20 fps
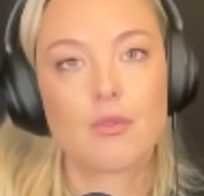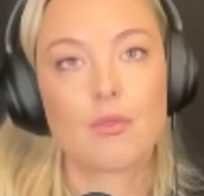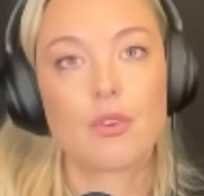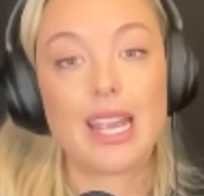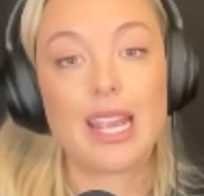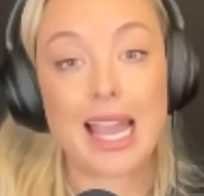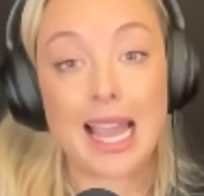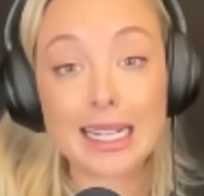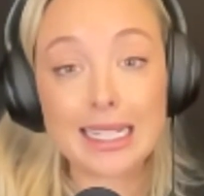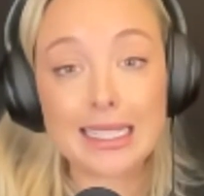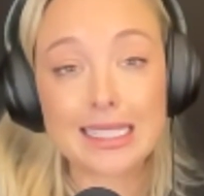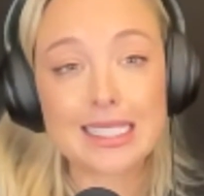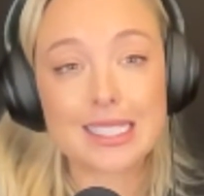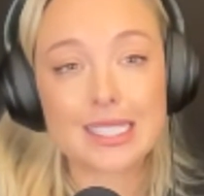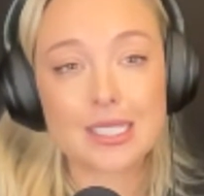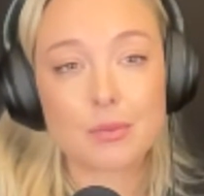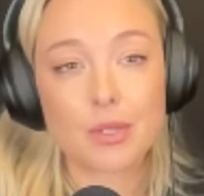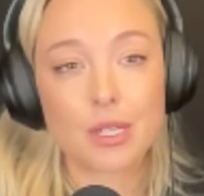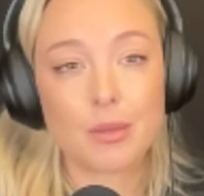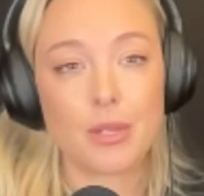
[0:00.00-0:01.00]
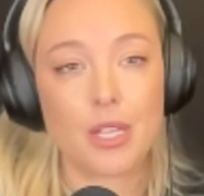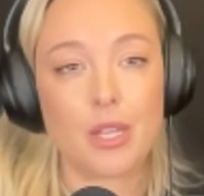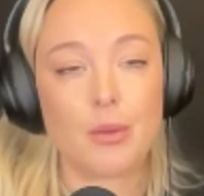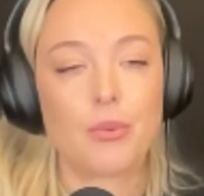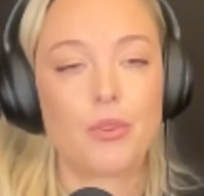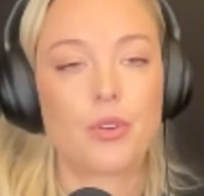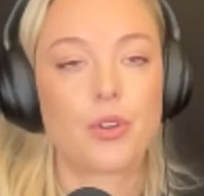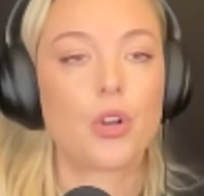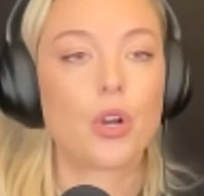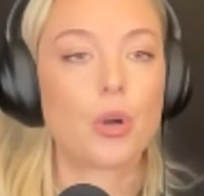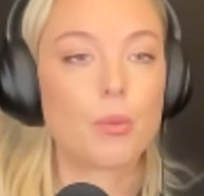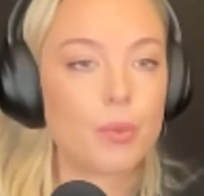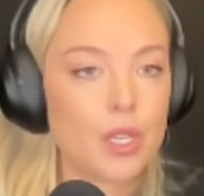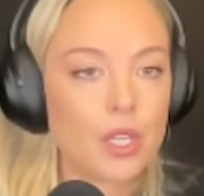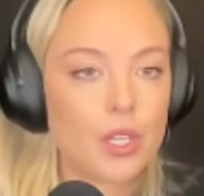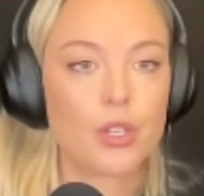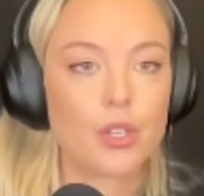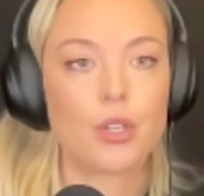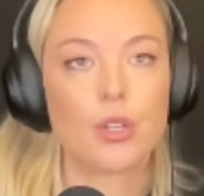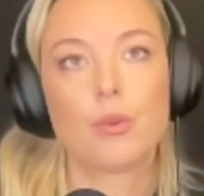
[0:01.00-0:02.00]
react when people are
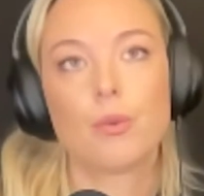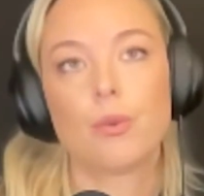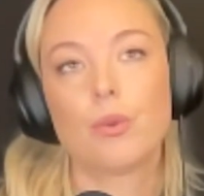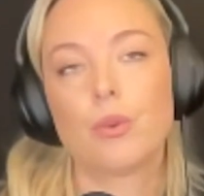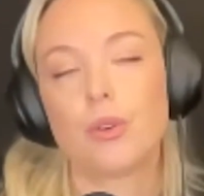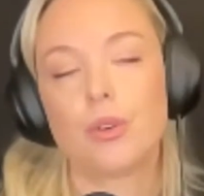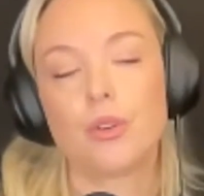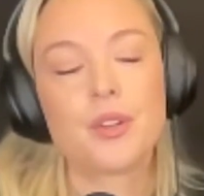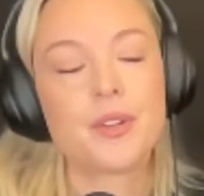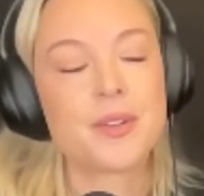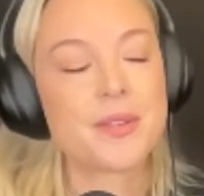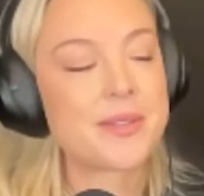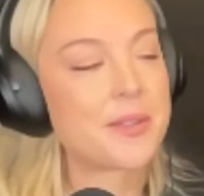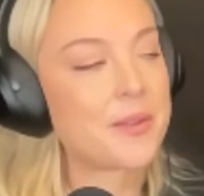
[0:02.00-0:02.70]
copying you or